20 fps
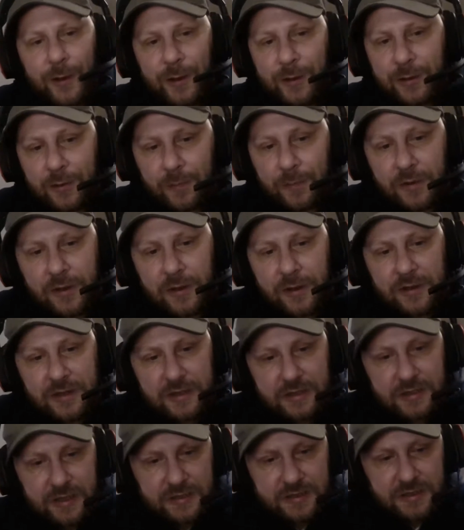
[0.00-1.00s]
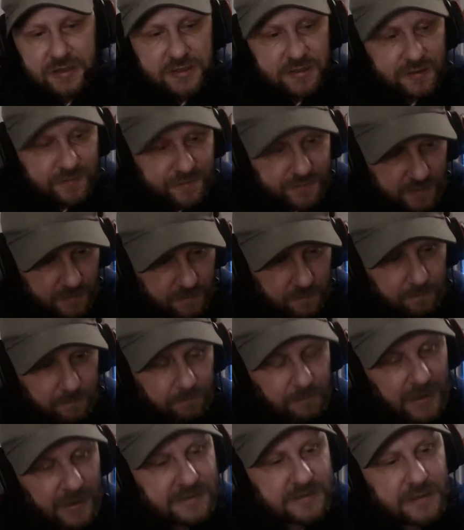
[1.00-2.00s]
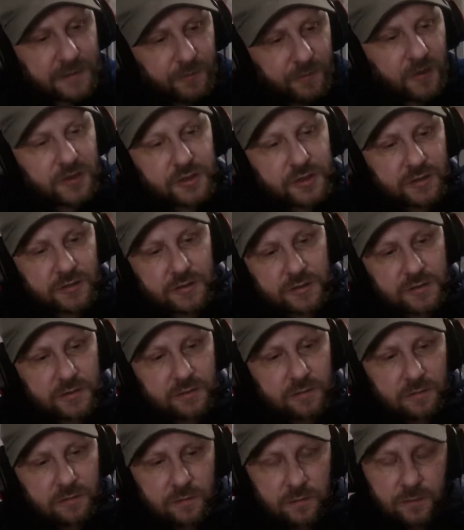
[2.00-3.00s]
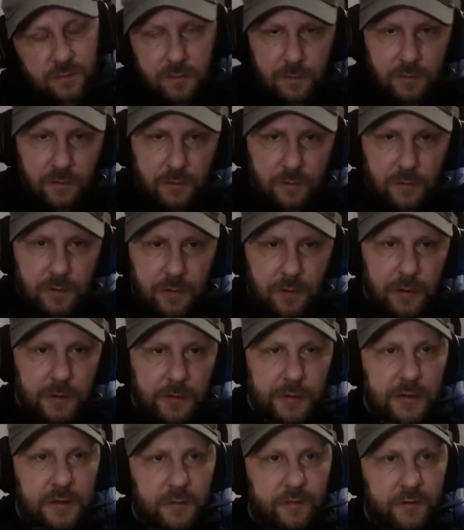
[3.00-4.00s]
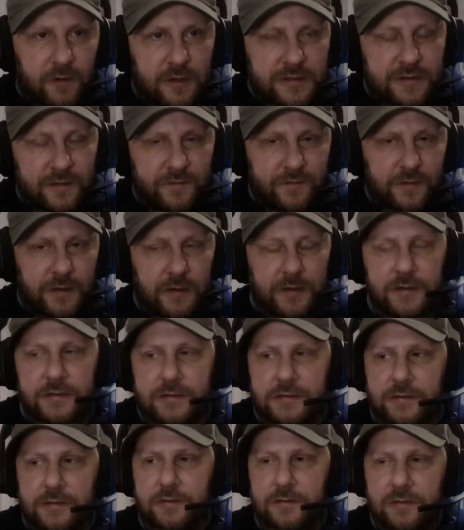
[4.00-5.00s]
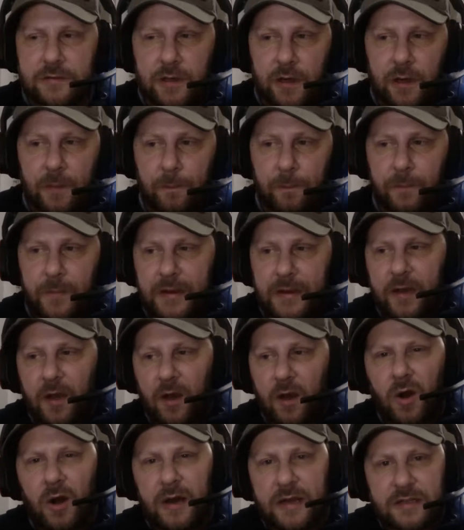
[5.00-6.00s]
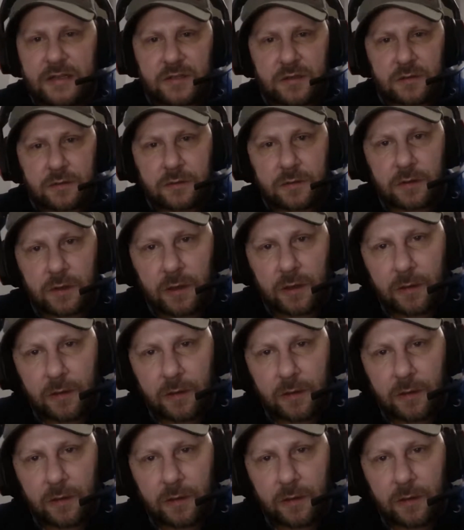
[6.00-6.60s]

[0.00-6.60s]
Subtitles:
you you tend to suffer bad depressions in the depressive phase, big highs and